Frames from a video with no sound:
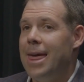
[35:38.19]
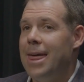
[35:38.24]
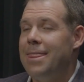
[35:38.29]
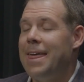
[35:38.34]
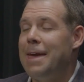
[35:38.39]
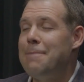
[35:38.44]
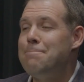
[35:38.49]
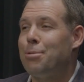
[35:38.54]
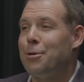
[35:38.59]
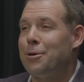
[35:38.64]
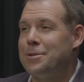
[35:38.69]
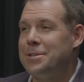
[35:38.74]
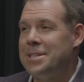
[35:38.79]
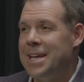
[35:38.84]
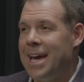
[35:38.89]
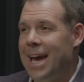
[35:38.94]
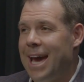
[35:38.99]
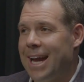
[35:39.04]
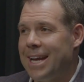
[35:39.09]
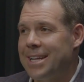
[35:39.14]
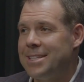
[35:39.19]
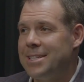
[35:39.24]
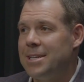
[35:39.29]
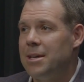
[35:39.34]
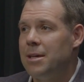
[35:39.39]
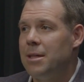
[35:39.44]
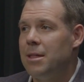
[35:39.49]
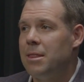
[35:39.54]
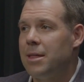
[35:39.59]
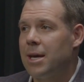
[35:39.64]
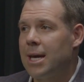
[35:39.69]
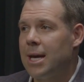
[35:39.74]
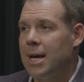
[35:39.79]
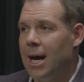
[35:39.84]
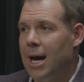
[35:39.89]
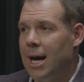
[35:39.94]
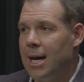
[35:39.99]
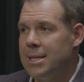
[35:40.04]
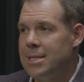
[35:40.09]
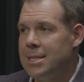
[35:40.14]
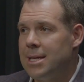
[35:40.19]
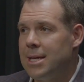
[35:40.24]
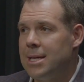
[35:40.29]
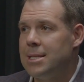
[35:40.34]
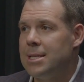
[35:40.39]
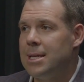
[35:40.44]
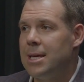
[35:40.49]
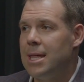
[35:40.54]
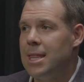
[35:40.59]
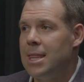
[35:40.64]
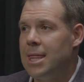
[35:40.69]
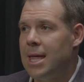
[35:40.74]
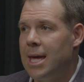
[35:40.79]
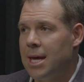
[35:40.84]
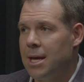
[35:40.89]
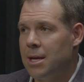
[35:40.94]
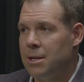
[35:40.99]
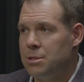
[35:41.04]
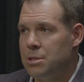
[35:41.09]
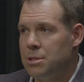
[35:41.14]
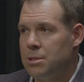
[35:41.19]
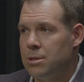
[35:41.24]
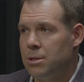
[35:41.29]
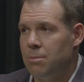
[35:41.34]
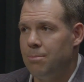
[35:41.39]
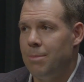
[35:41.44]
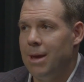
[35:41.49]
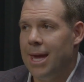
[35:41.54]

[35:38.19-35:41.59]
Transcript: they protect the content they consume.